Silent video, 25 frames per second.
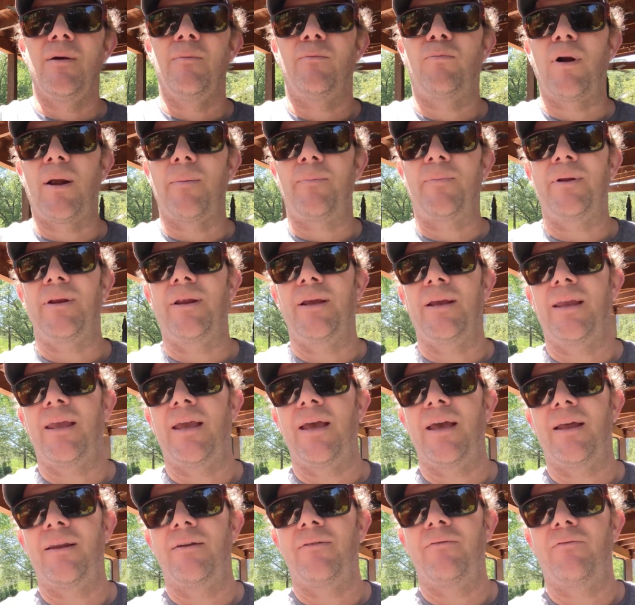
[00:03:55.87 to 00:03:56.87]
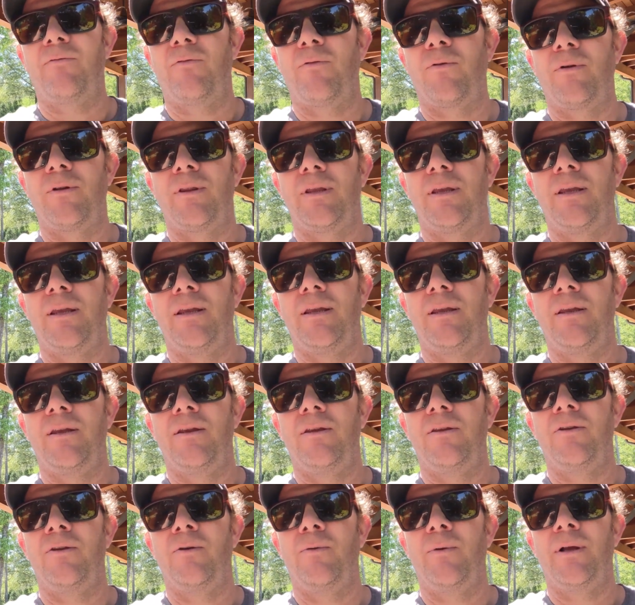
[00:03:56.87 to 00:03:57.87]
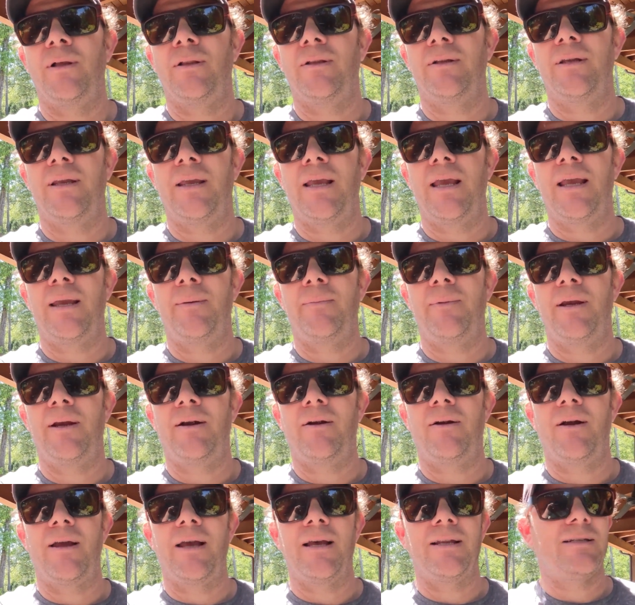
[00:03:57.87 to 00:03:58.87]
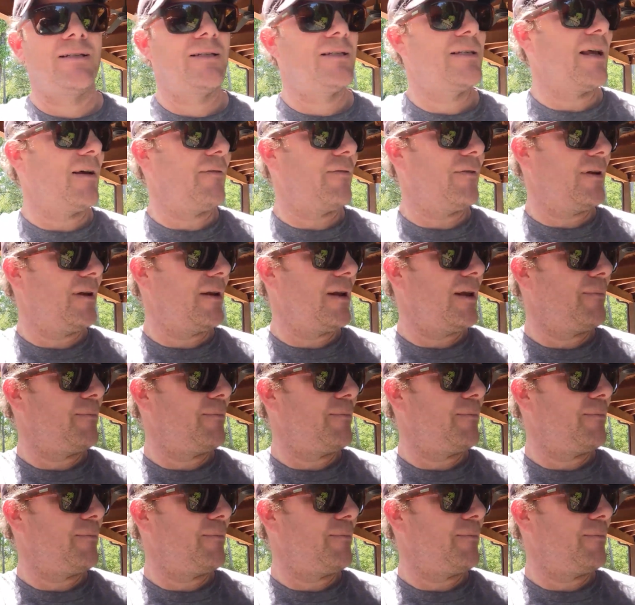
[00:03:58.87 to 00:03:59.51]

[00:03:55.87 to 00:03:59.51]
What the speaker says: Prepping again for the New England game here at 7